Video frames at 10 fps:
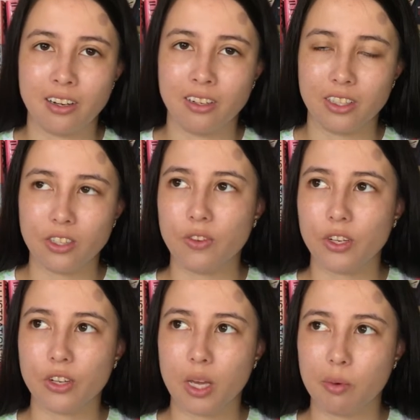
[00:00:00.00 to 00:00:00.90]
this
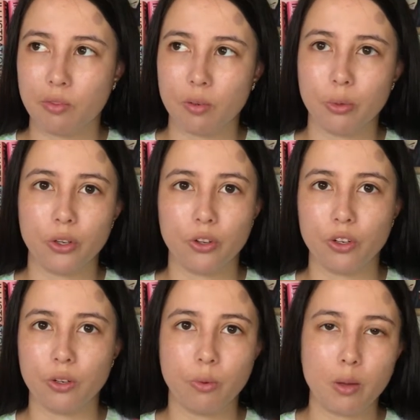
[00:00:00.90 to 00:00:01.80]
figure came up for
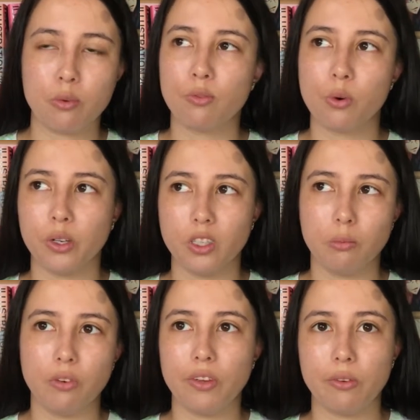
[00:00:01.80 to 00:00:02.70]
pre-order way before the
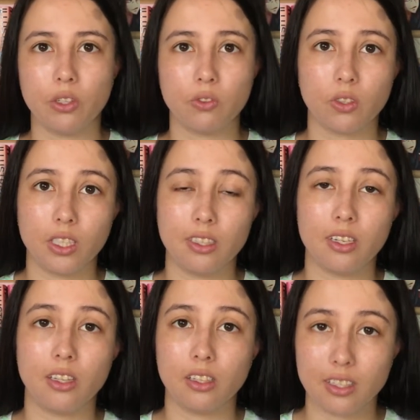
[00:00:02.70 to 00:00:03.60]
movie was released
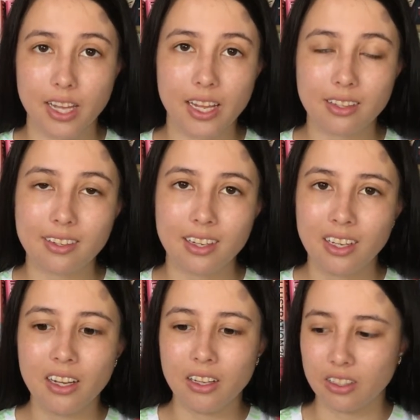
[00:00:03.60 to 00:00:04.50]
in the States,
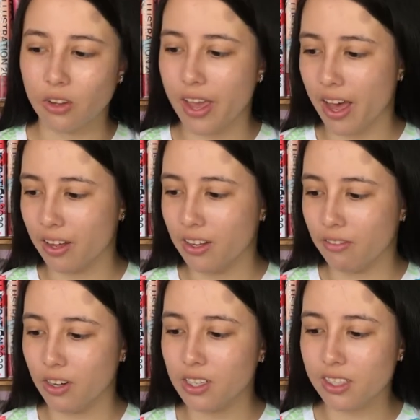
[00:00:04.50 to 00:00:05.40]
so yeah,
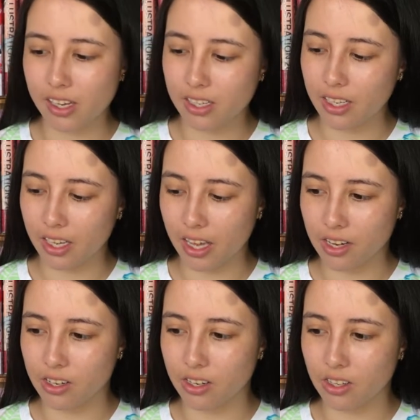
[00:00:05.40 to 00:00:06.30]
very excited to
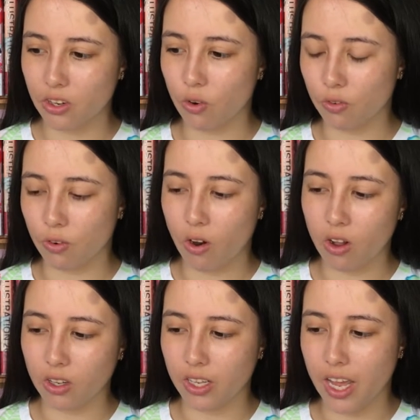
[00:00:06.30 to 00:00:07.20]
get it
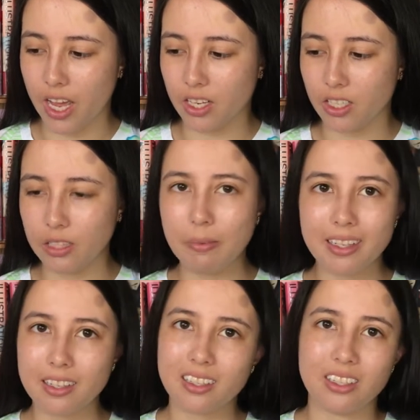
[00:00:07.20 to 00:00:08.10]
overall, and it's
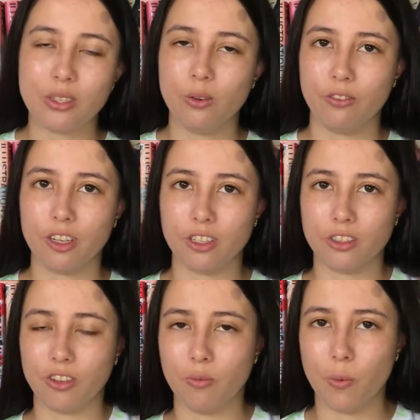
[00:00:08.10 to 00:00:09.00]
basically two
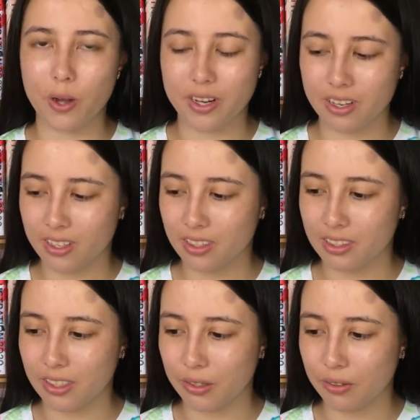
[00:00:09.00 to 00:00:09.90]
figures in one,
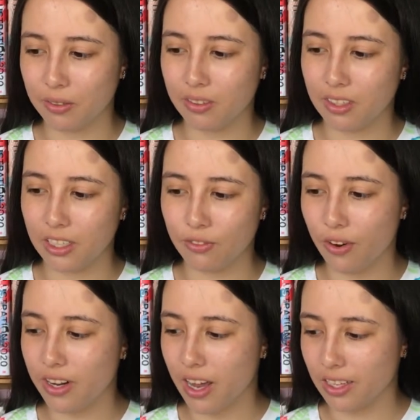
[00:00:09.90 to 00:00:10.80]
so it's
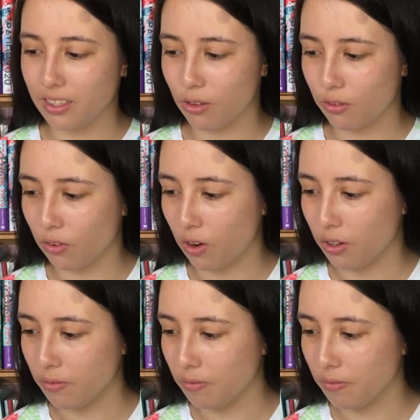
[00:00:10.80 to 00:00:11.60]
very nice overall.